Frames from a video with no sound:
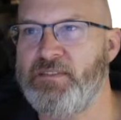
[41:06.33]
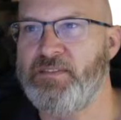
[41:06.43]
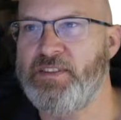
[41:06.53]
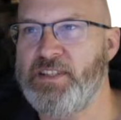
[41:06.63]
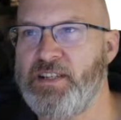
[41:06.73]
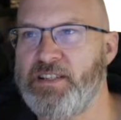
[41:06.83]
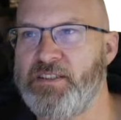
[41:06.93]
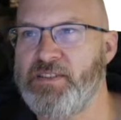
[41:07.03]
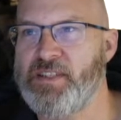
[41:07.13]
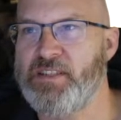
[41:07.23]
the
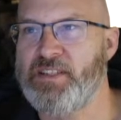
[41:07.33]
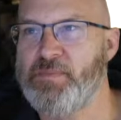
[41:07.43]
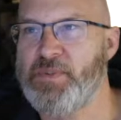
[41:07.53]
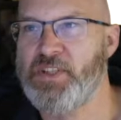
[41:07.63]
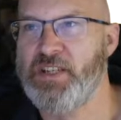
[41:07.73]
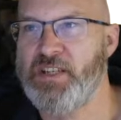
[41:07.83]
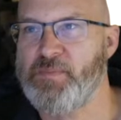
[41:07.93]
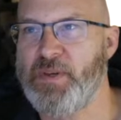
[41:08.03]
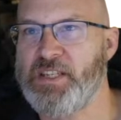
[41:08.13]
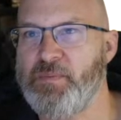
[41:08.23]
idea is that this machine is
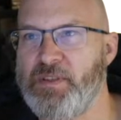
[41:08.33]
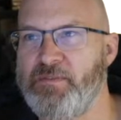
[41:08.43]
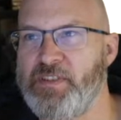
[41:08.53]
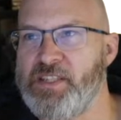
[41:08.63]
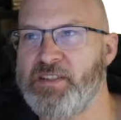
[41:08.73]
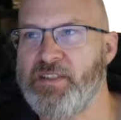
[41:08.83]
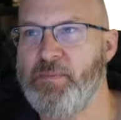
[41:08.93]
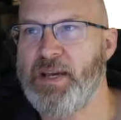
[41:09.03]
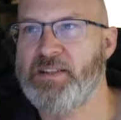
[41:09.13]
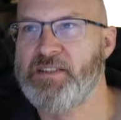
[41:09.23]
meant to be physically
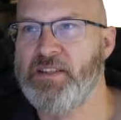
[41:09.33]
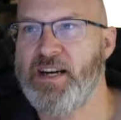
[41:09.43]
mounted